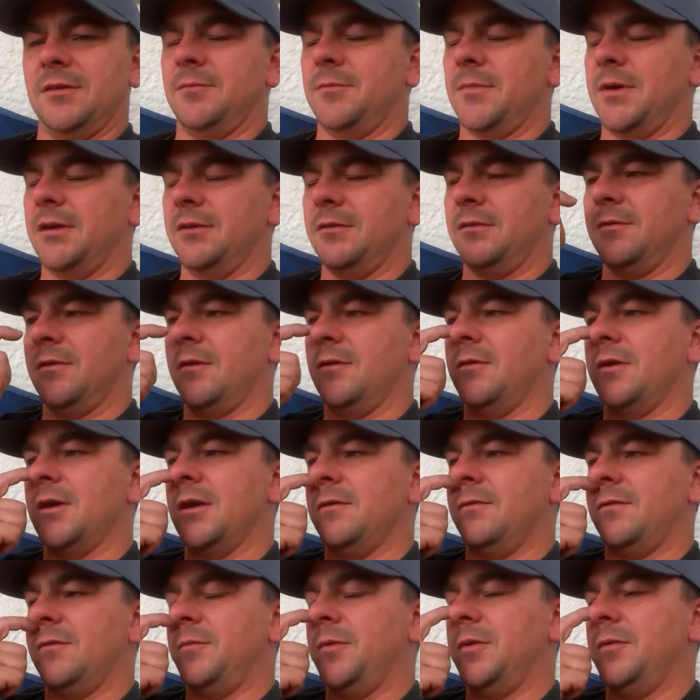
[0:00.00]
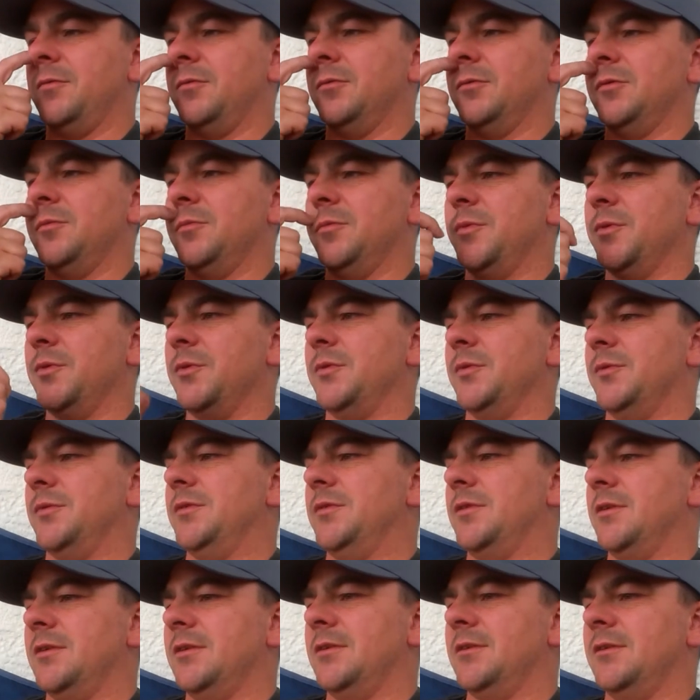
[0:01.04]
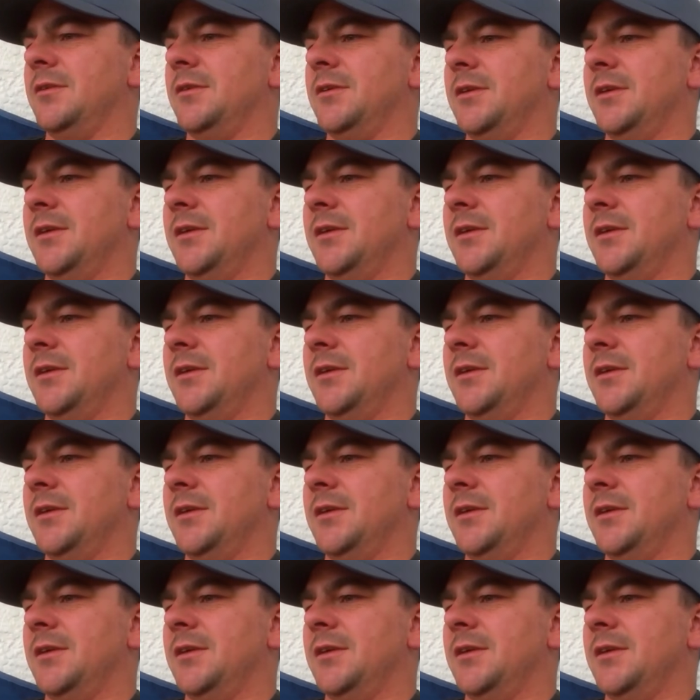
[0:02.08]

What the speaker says: makes it okay for people to brew. So